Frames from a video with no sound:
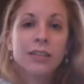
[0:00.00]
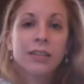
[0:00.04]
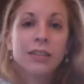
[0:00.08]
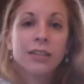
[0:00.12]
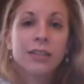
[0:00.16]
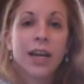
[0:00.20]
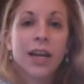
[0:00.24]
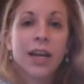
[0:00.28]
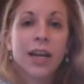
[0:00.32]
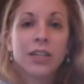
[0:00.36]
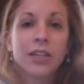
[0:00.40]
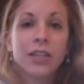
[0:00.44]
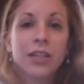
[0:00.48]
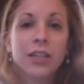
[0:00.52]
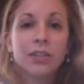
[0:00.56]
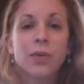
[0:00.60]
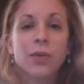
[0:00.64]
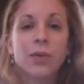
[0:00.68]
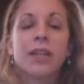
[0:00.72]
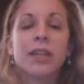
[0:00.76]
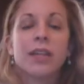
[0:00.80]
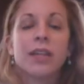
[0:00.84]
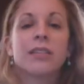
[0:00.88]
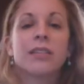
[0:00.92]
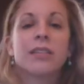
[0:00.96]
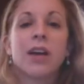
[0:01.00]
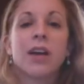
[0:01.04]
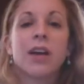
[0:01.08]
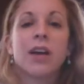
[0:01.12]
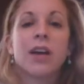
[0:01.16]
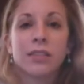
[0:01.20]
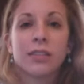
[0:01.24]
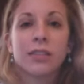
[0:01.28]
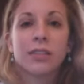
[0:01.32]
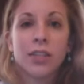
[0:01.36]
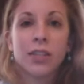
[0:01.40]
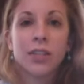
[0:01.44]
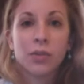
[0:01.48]
I just wanted to talk a
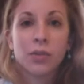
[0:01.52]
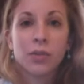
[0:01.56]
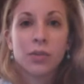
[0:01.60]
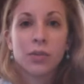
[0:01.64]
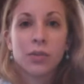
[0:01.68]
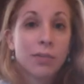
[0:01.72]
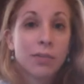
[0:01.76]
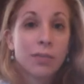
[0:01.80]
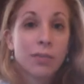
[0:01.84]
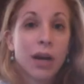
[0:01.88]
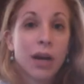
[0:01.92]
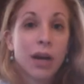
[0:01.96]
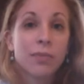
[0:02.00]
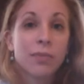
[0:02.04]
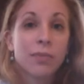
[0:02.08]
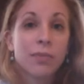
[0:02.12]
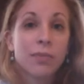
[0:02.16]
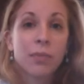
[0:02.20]
little bit about my